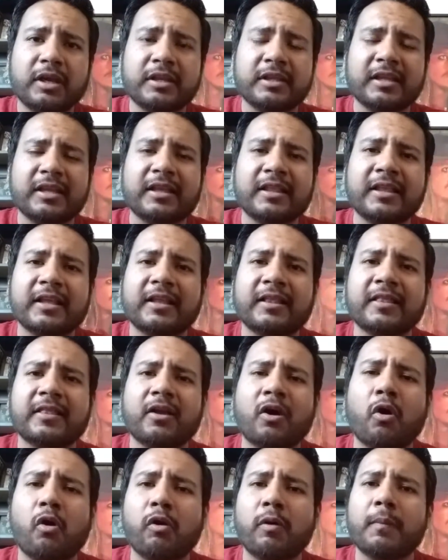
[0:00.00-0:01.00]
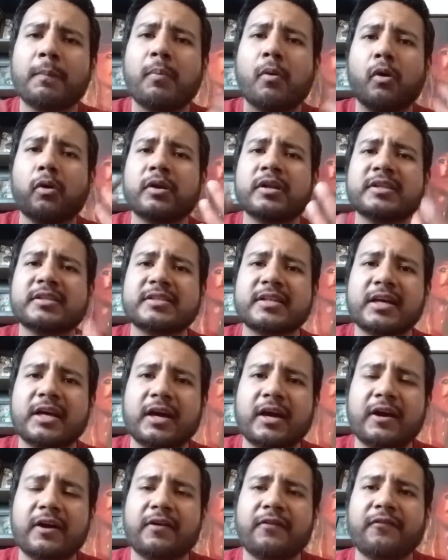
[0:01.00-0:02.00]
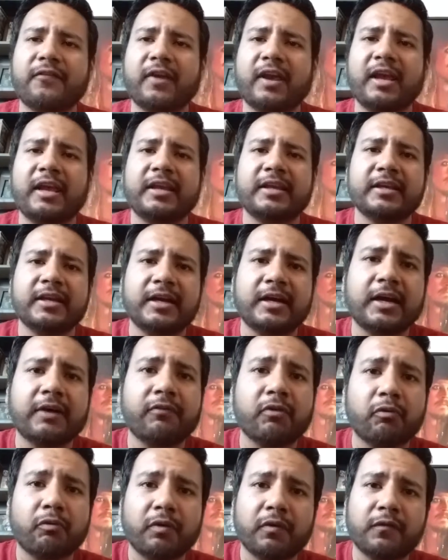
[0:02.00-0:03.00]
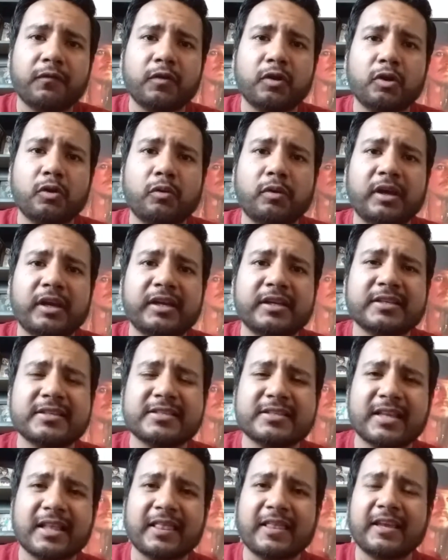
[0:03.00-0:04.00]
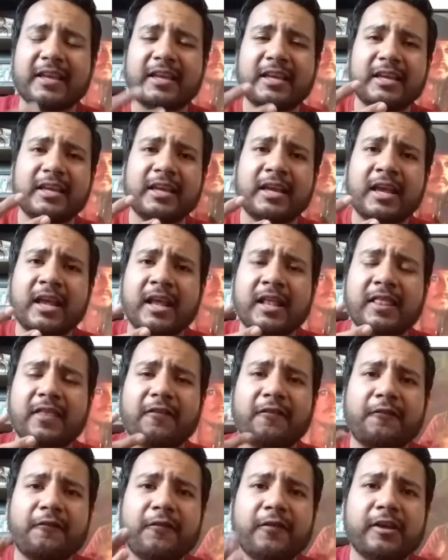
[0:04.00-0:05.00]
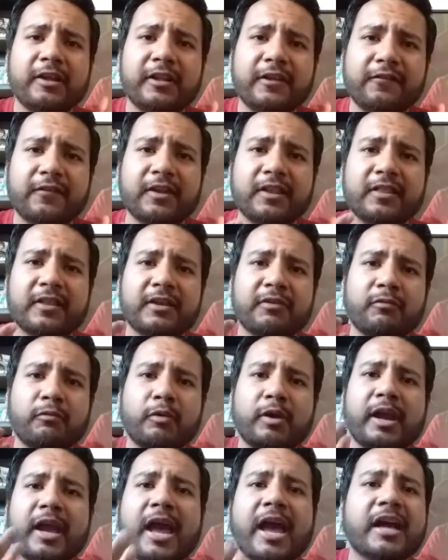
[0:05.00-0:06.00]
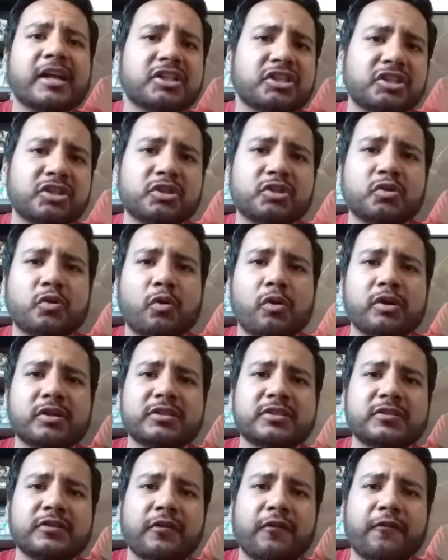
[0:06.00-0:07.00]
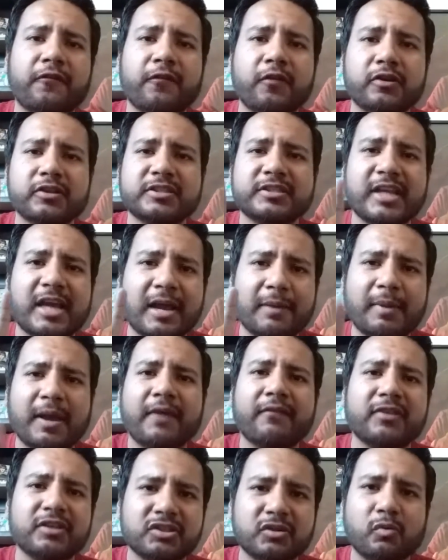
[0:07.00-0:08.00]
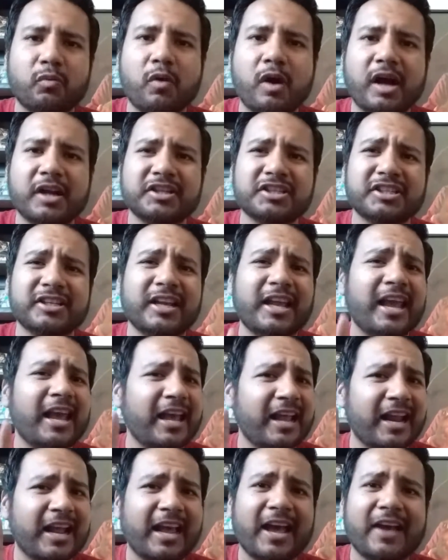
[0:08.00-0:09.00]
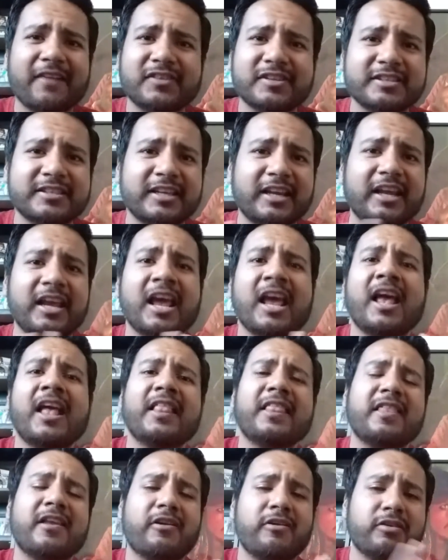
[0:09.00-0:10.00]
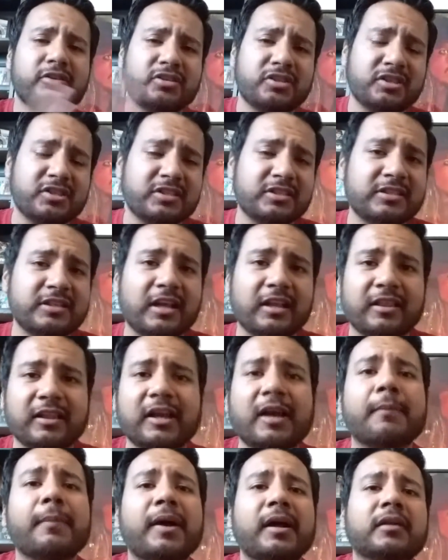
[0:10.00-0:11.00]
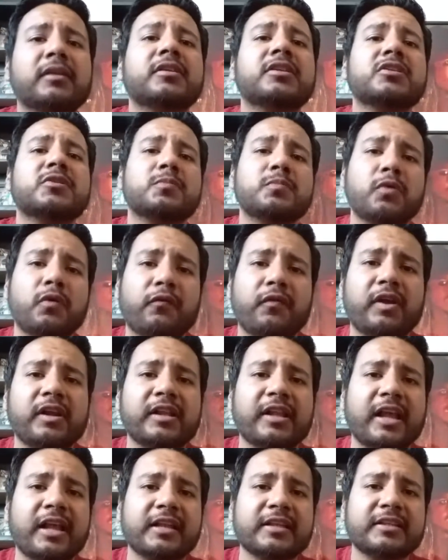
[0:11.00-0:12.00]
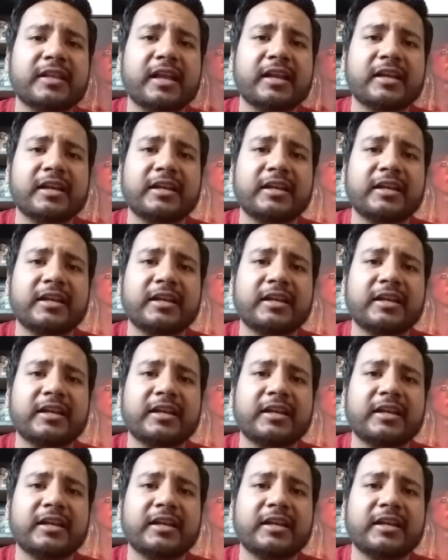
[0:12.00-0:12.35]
the whole importance of a review is the the feel of it, the reaction towards your first time having to watch it. And I have to say, there's just nothing about this movie that